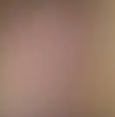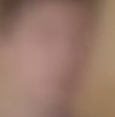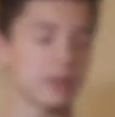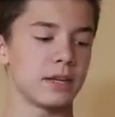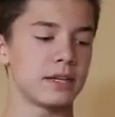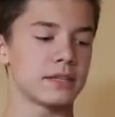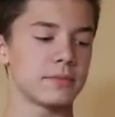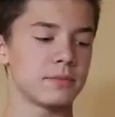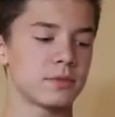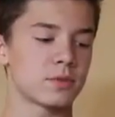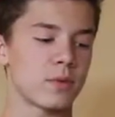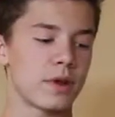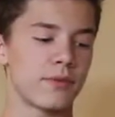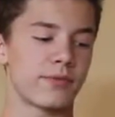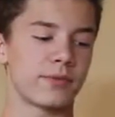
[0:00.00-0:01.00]
Organisms
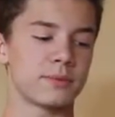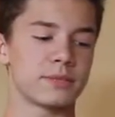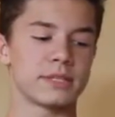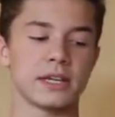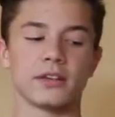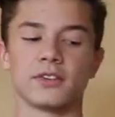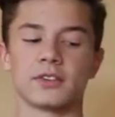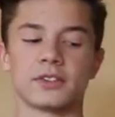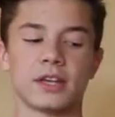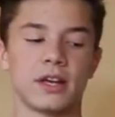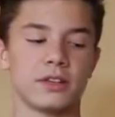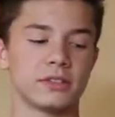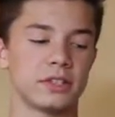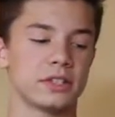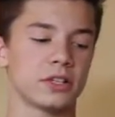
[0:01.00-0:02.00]
went from
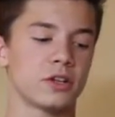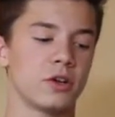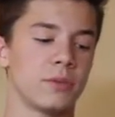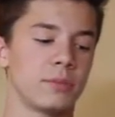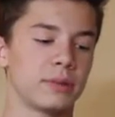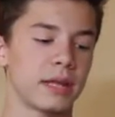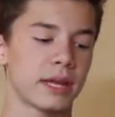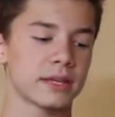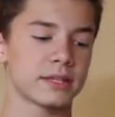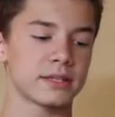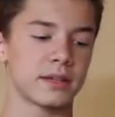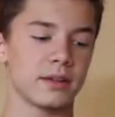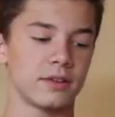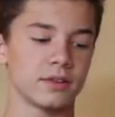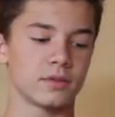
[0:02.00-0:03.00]
single-celled into complex
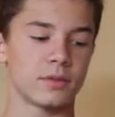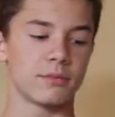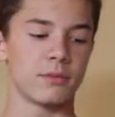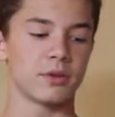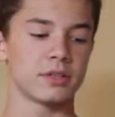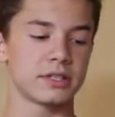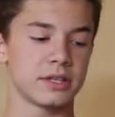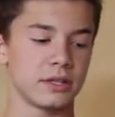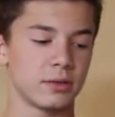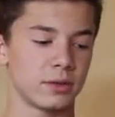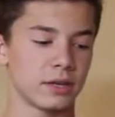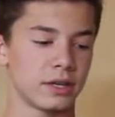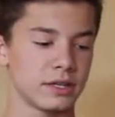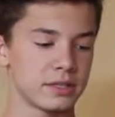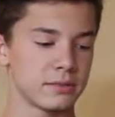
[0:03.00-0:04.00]
cells with multicell
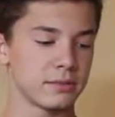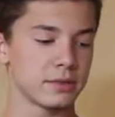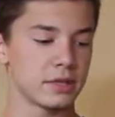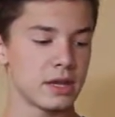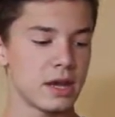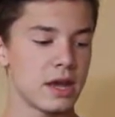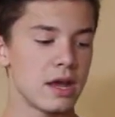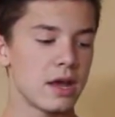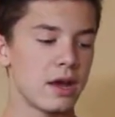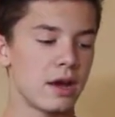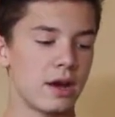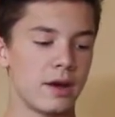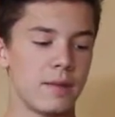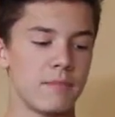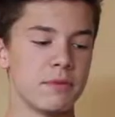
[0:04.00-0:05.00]
organisms.
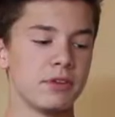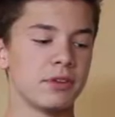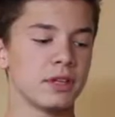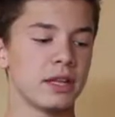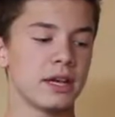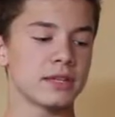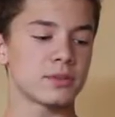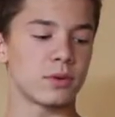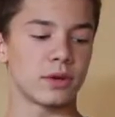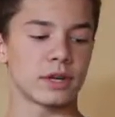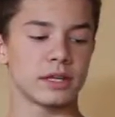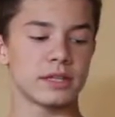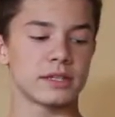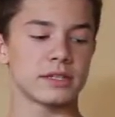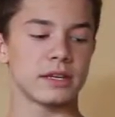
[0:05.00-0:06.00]
Uh, mineralized
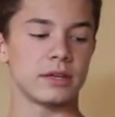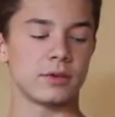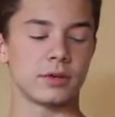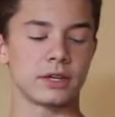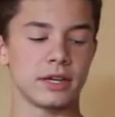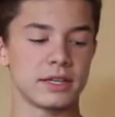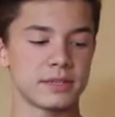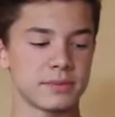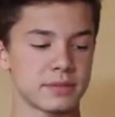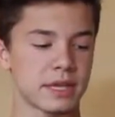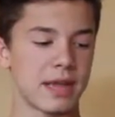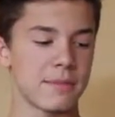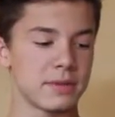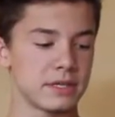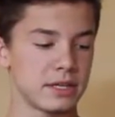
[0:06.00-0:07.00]
organisms
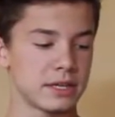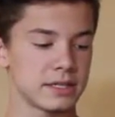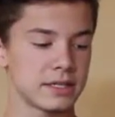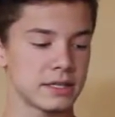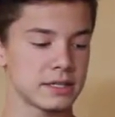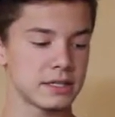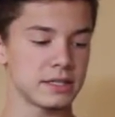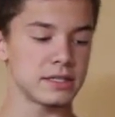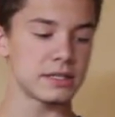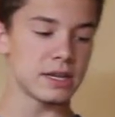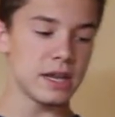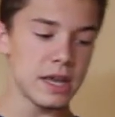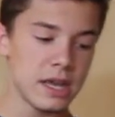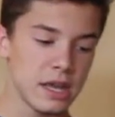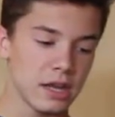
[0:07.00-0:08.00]
came into existence.
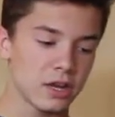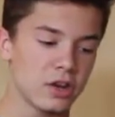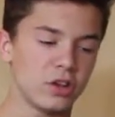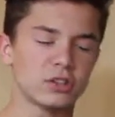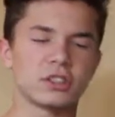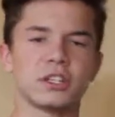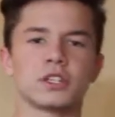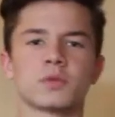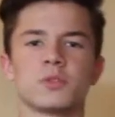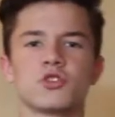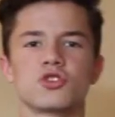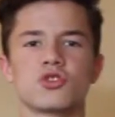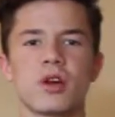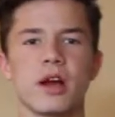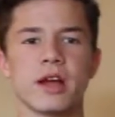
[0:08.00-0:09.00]
Continents were
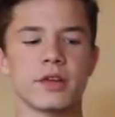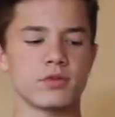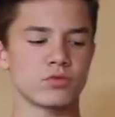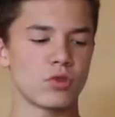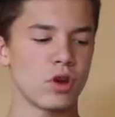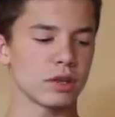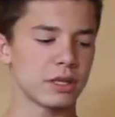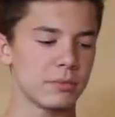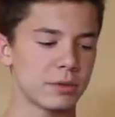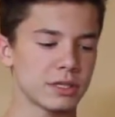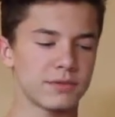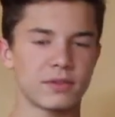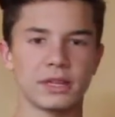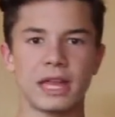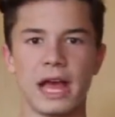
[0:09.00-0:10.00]
dry and rocky because
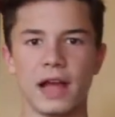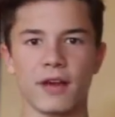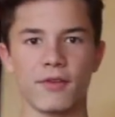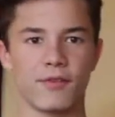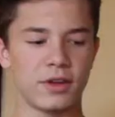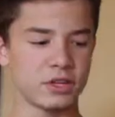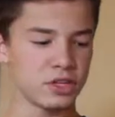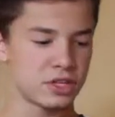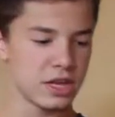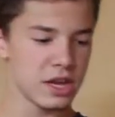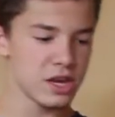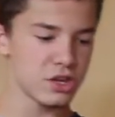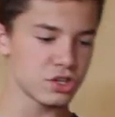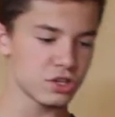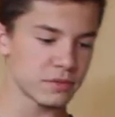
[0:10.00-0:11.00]
of a lack of
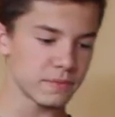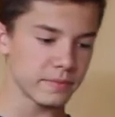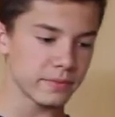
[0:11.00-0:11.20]
vegetation.